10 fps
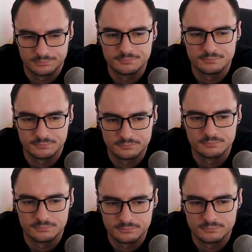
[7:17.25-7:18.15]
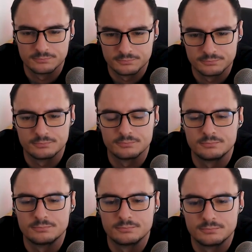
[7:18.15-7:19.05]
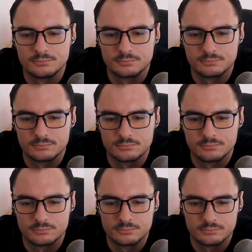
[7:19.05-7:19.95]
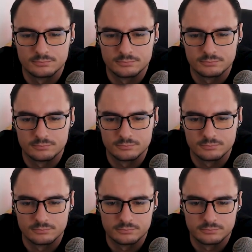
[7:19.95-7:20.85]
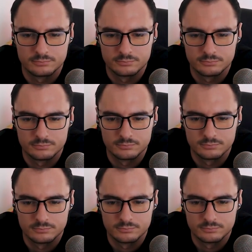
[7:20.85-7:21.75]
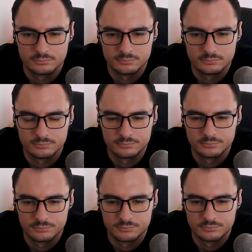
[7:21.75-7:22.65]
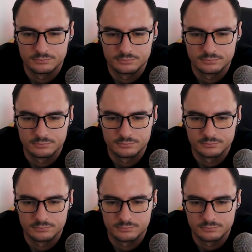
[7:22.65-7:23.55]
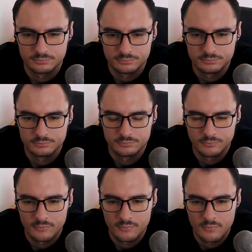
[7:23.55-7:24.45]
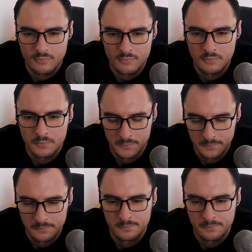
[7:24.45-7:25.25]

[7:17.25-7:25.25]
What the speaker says: The person shown says nothing.